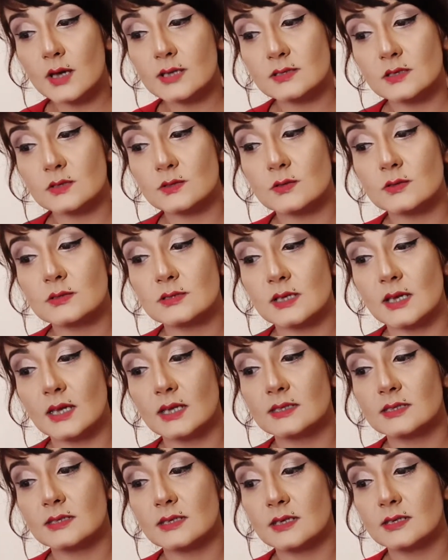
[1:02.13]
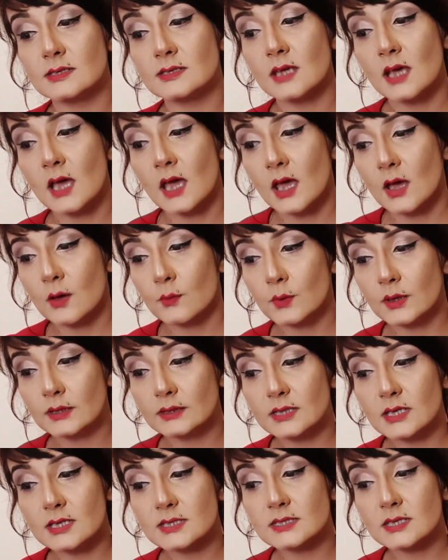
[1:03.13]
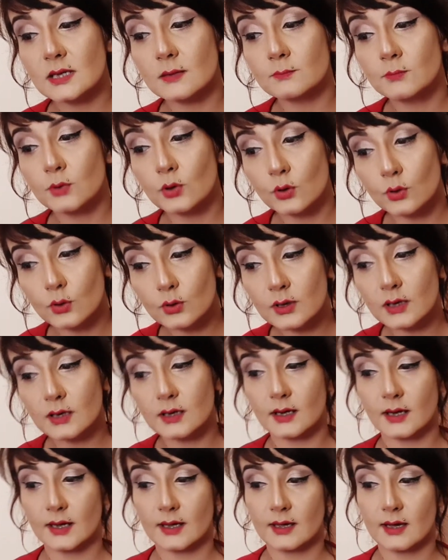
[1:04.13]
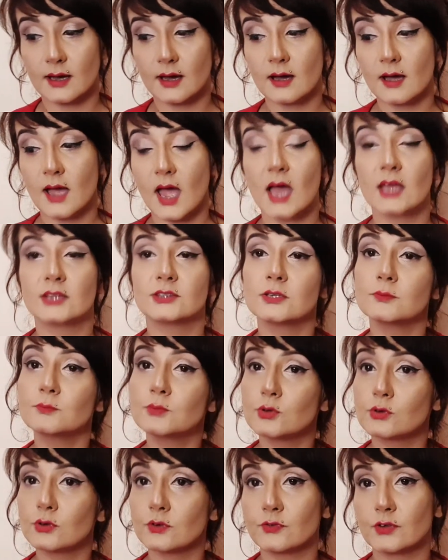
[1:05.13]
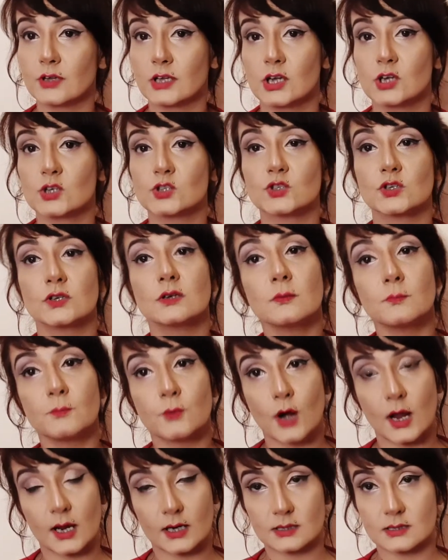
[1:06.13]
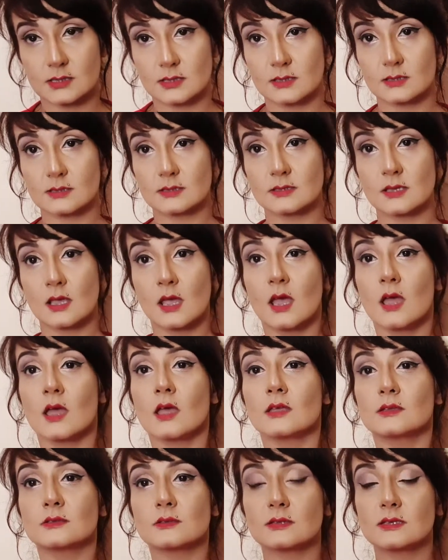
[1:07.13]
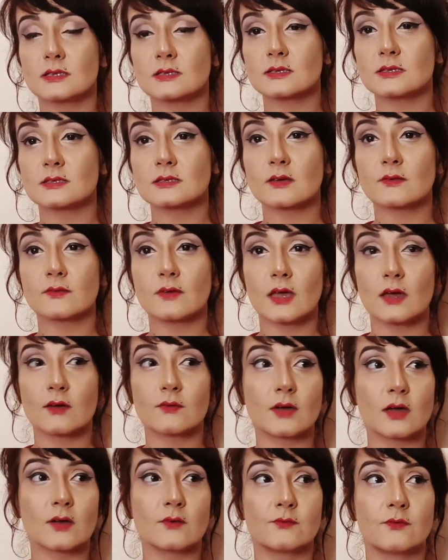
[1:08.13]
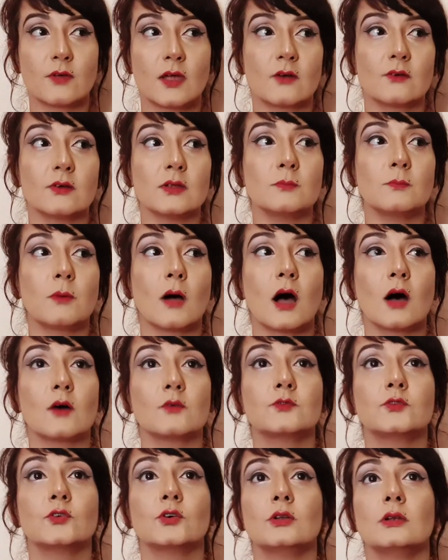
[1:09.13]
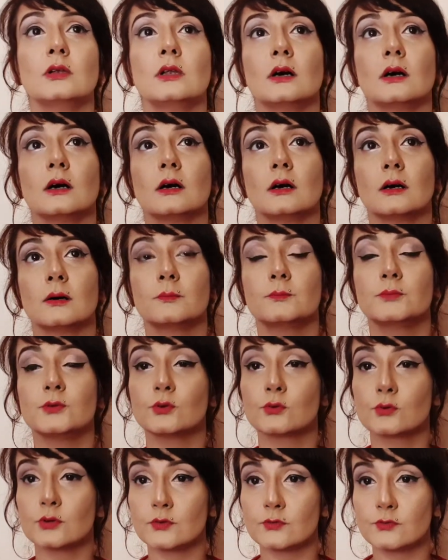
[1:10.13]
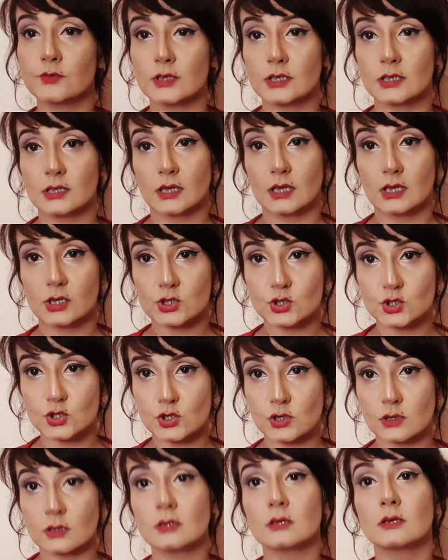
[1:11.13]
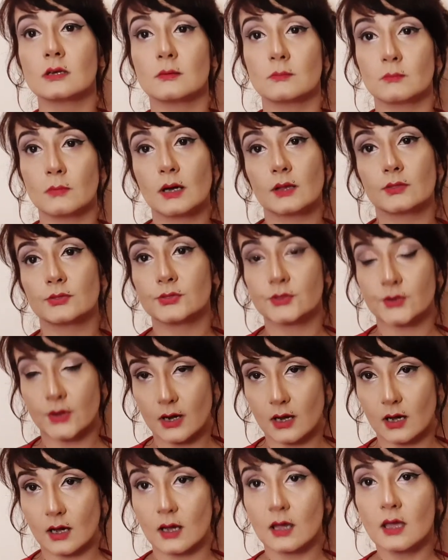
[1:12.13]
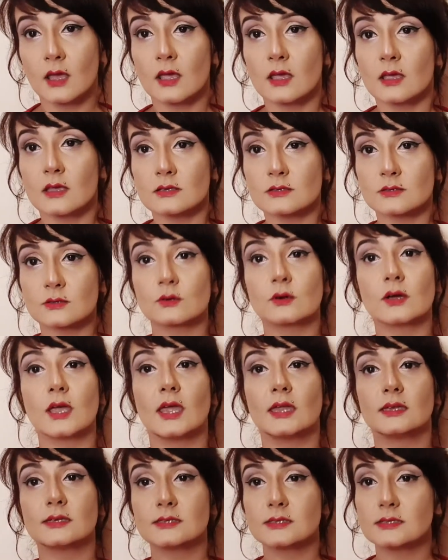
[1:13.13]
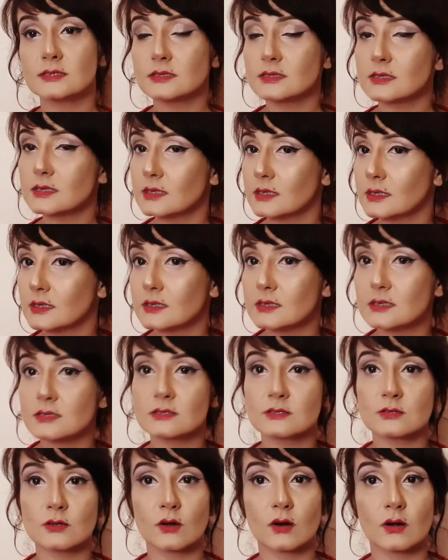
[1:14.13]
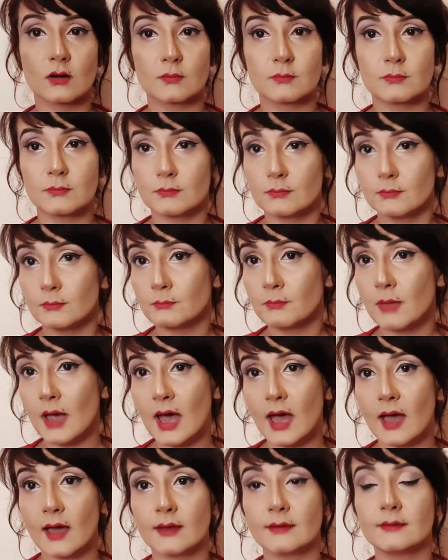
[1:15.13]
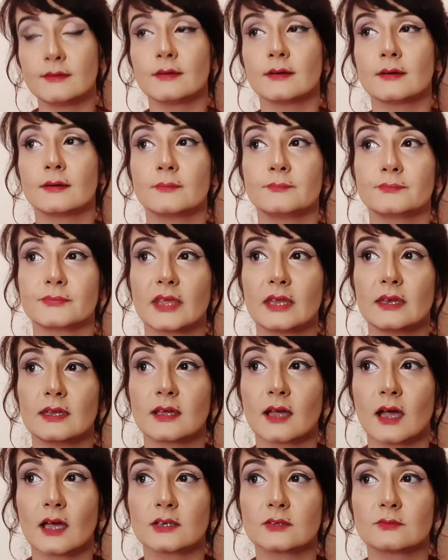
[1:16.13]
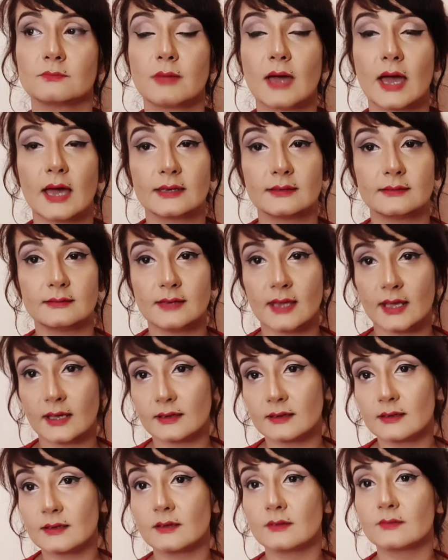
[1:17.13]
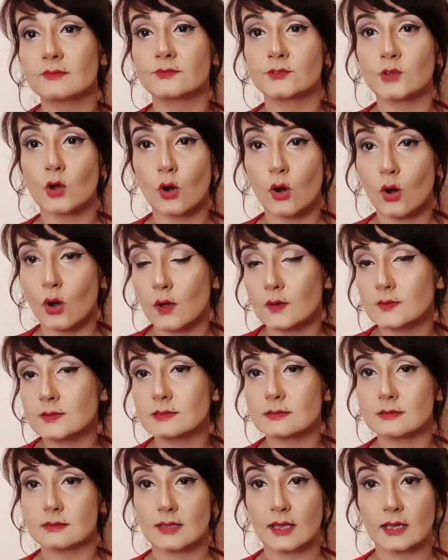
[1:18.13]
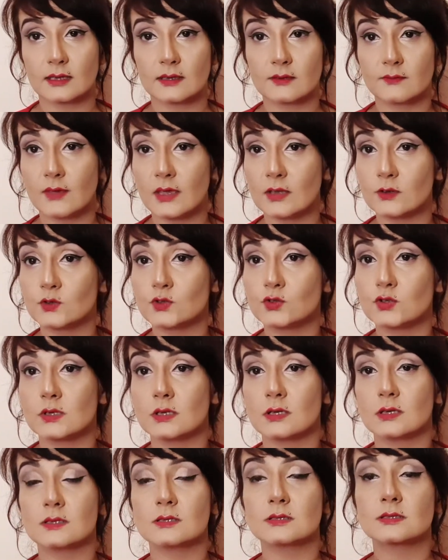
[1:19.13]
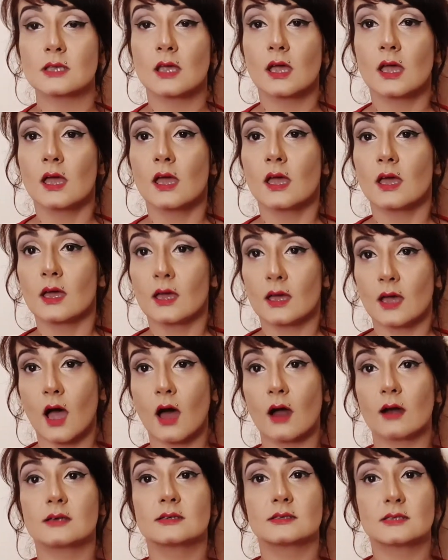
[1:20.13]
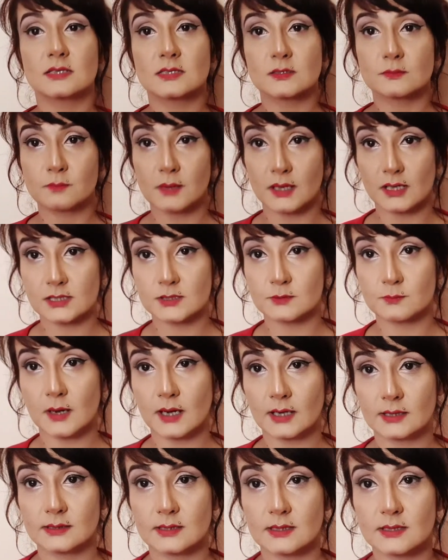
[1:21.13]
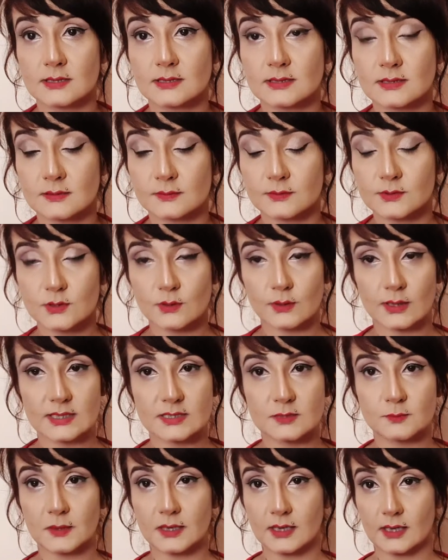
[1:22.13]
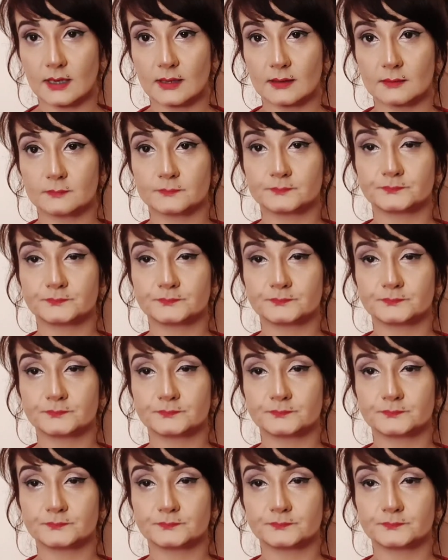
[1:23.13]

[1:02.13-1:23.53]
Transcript: is associated with the Sambhogakaya and the purification practice. So this is a very powerful purification mantra. So entities or bad, any kind of bad negative thoughts, negative energies are dispelled by this. So let's begin.